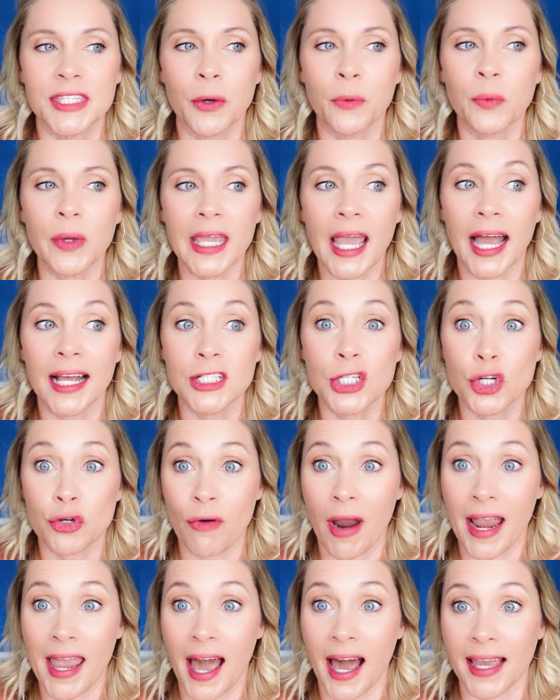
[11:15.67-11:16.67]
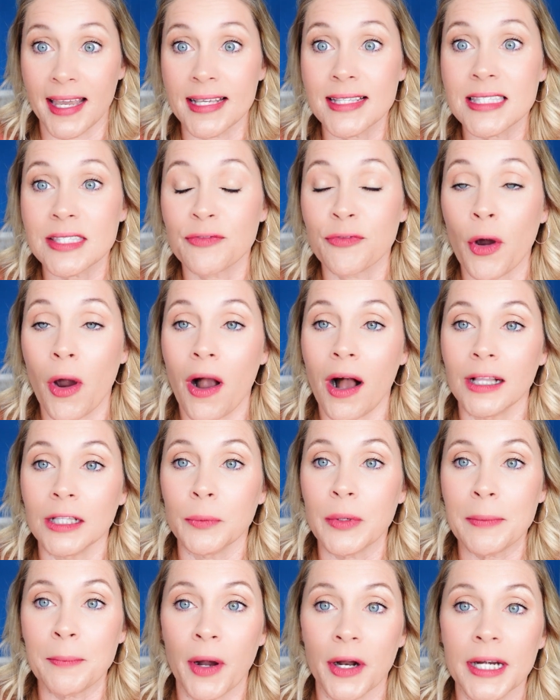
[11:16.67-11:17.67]
So, we had dry ice for our
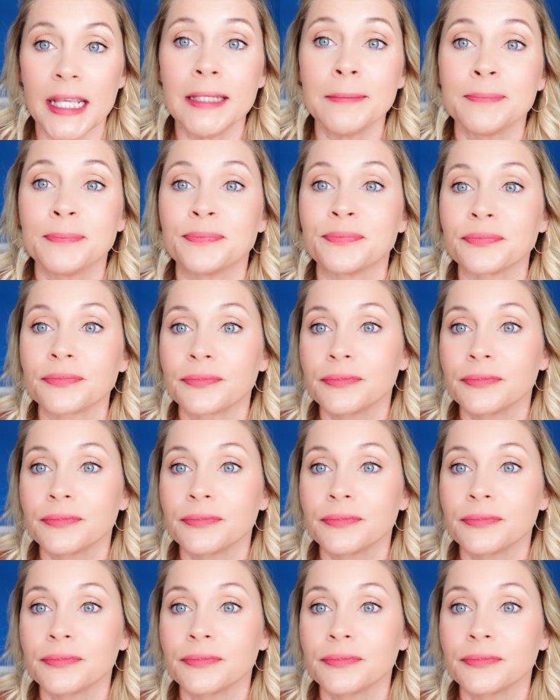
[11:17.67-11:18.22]
Halloween party.